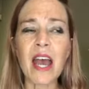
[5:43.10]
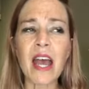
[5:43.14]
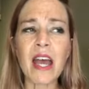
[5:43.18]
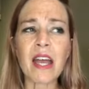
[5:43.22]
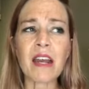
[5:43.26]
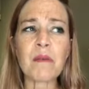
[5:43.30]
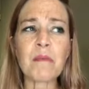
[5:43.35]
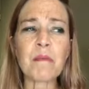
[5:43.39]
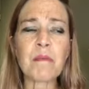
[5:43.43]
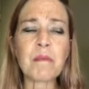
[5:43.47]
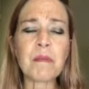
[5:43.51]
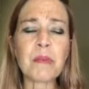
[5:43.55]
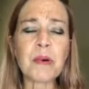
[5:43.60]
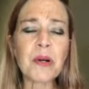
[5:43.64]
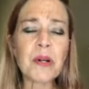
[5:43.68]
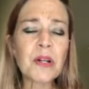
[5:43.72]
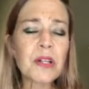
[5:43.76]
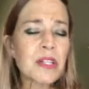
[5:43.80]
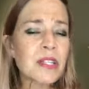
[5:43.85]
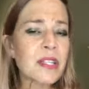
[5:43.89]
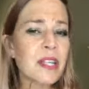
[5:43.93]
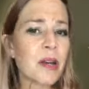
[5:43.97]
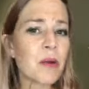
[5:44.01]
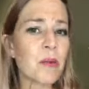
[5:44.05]
and
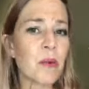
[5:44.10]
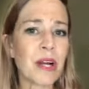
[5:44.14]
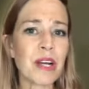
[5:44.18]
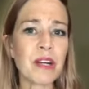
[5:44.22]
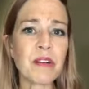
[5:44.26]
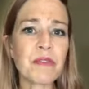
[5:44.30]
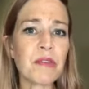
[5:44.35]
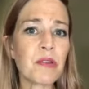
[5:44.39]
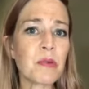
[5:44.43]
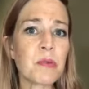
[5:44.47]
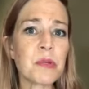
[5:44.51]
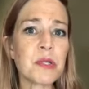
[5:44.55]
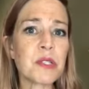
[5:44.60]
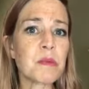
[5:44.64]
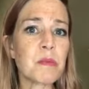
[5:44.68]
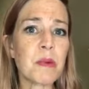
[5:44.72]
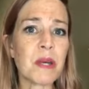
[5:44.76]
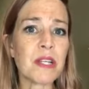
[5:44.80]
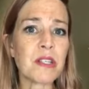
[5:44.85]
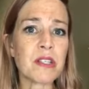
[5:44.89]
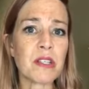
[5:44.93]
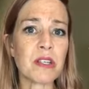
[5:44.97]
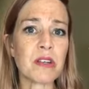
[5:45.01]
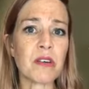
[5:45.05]
build that wonderful
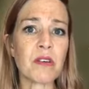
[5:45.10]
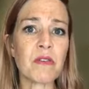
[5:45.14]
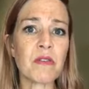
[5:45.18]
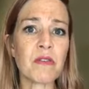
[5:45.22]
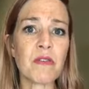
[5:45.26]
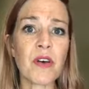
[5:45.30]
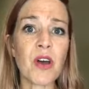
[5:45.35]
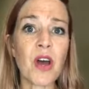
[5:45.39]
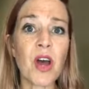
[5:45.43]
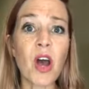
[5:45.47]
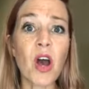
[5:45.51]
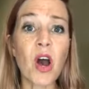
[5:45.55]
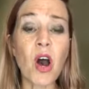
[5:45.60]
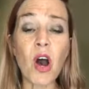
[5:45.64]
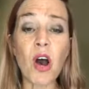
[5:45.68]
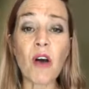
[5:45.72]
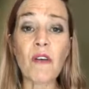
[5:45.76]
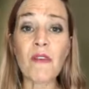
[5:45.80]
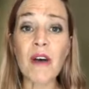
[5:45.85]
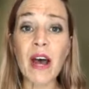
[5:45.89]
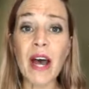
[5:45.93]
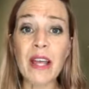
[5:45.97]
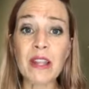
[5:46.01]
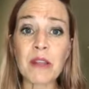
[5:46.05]
perspective
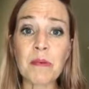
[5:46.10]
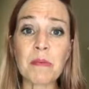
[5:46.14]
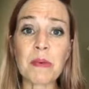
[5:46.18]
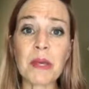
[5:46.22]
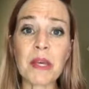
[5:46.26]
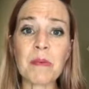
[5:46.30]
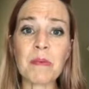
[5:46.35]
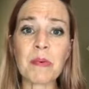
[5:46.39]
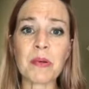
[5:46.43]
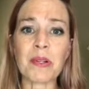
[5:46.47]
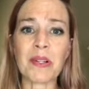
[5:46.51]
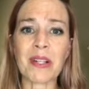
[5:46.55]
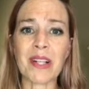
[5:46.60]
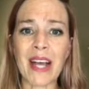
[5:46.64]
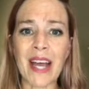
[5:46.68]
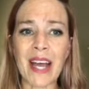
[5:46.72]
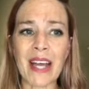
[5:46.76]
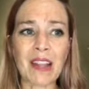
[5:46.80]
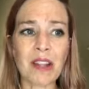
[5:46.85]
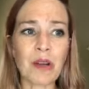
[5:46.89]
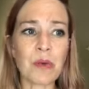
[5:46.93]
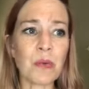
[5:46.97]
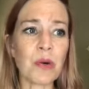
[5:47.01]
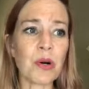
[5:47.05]
of other people
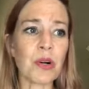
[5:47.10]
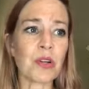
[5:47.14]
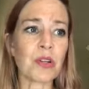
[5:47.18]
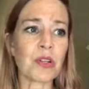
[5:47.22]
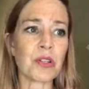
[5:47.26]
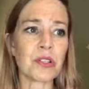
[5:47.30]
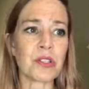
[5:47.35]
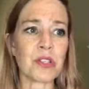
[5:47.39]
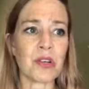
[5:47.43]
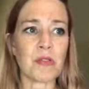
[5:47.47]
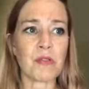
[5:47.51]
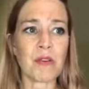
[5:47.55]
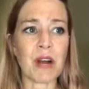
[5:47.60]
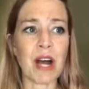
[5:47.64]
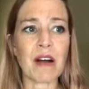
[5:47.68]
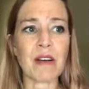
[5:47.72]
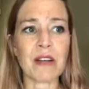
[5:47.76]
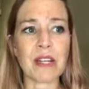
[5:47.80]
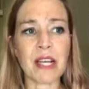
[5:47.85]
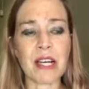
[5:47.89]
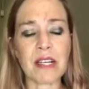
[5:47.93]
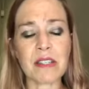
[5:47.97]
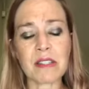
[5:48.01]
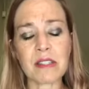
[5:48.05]
and the world
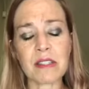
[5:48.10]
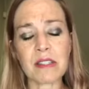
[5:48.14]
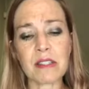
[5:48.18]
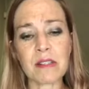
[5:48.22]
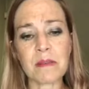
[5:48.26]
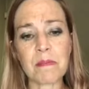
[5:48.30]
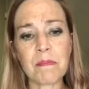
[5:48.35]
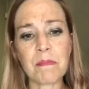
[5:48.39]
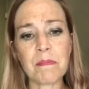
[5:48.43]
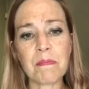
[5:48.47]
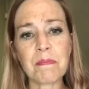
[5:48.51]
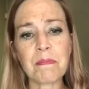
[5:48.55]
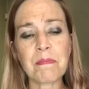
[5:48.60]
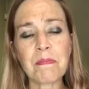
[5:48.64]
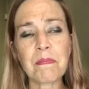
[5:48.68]
around us